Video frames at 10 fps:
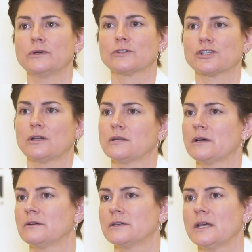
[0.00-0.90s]
We were shutting
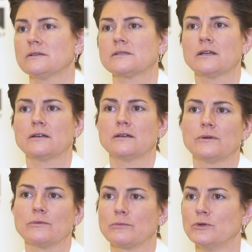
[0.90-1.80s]
down our data center.
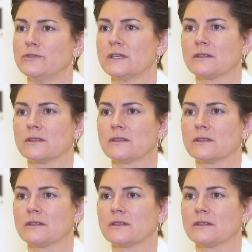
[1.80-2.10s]
We were moving